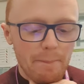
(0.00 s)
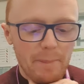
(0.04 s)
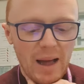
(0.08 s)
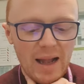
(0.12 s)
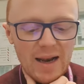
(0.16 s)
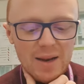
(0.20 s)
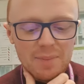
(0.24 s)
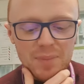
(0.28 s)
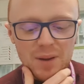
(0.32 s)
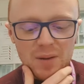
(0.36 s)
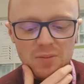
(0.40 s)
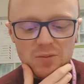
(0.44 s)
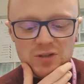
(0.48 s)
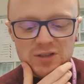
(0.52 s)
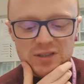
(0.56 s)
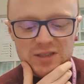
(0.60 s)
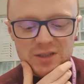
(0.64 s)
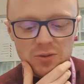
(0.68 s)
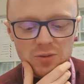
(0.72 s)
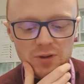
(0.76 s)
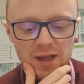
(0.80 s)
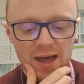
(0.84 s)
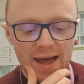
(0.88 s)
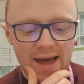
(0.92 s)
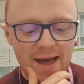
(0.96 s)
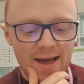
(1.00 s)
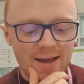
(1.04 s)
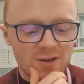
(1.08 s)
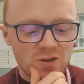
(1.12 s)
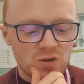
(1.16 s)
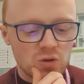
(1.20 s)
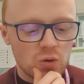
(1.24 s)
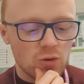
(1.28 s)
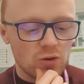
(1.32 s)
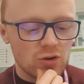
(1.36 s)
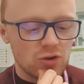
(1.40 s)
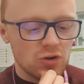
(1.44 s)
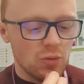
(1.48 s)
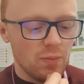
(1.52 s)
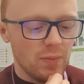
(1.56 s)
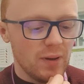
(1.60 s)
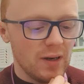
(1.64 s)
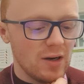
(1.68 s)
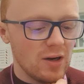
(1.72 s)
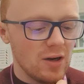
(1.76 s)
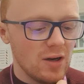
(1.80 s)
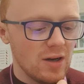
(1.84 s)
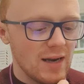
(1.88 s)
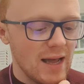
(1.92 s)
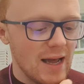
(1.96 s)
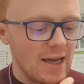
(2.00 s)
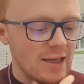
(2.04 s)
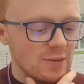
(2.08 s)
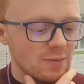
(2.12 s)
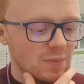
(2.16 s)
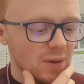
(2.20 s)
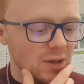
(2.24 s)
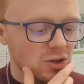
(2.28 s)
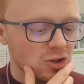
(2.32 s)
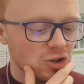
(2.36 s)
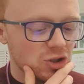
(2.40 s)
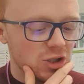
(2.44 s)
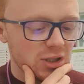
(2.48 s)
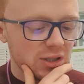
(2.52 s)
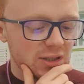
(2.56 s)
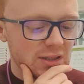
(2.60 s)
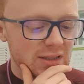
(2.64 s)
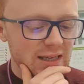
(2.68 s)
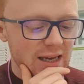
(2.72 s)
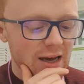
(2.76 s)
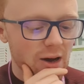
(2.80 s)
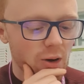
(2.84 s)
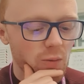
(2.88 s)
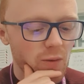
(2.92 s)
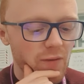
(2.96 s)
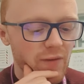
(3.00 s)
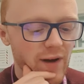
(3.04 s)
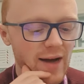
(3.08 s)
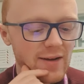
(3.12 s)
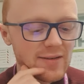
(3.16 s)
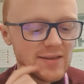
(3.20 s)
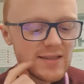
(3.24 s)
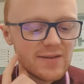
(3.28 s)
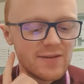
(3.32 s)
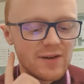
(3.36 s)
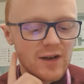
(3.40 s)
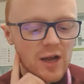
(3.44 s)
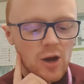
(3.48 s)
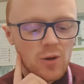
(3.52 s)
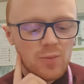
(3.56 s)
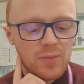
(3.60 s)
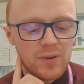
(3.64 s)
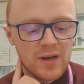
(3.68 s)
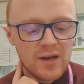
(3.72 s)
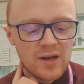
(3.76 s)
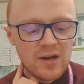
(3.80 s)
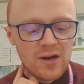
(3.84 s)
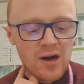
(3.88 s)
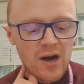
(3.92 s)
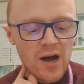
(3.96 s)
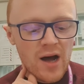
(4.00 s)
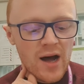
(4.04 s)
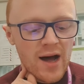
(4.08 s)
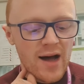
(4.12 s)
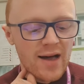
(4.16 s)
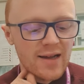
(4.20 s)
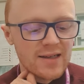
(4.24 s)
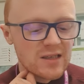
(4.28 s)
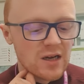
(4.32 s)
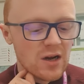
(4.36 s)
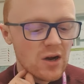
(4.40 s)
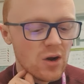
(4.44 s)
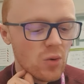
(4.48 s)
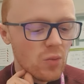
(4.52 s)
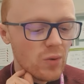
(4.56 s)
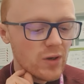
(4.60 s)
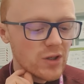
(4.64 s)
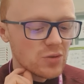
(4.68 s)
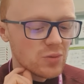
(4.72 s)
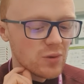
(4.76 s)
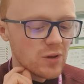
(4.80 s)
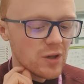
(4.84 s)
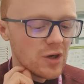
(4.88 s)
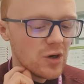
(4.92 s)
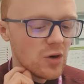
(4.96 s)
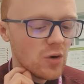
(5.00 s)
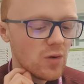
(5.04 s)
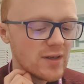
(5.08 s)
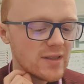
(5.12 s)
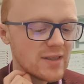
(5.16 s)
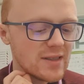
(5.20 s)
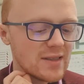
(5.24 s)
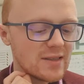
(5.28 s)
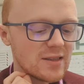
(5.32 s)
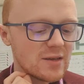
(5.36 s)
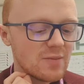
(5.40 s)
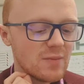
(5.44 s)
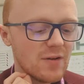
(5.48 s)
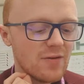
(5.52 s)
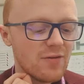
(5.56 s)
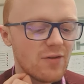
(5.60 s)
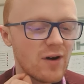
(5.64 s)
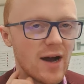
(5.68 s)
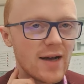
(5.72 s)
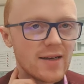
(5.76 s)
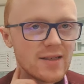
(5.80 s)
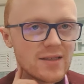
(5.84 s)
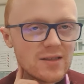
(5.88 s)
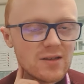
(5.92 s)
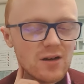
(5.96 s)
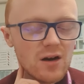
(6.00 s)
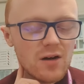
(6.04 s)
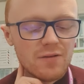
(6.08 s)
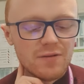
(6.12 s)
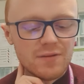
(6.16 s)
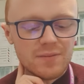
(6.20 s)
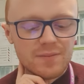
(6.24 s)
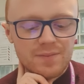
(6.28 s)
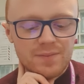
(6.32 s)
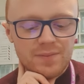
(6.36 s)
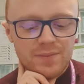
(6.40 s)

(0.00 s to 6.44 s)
Balipin was still there, tucked up in her nest because she could tell without even opening her eyes which were the noises to be frightened of.